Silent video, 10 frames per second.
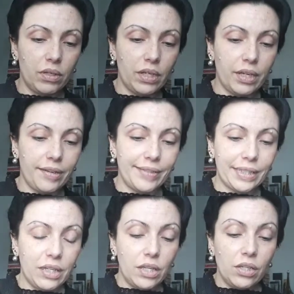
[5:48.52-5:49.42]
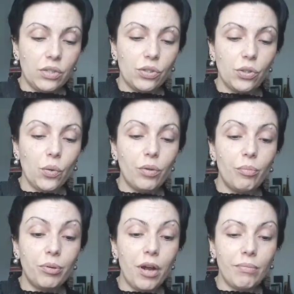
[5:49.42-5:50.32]
Okay, so the
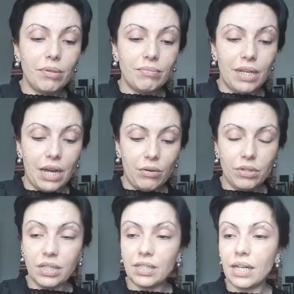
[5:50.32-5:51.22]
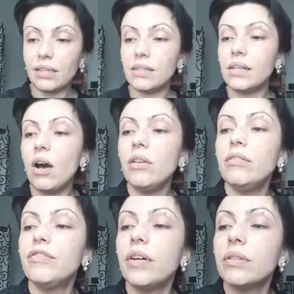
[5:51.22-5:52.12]
problem now is that this
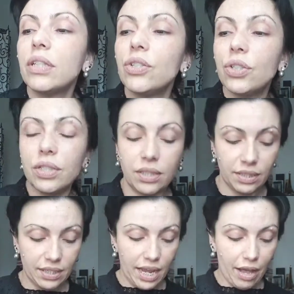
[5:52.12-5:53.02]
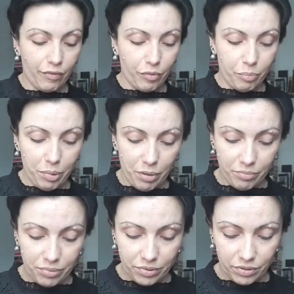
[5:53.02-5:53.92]
other foundation doesn't have a
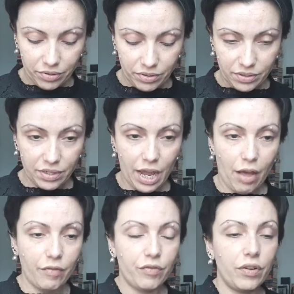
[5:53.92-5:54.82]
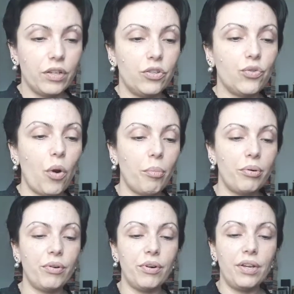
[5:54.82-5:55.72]
pump, doesn't have a
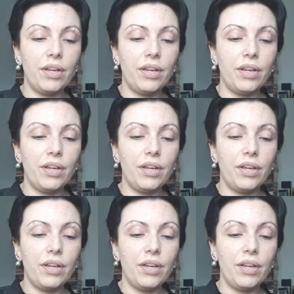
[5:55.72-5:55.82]
dropper.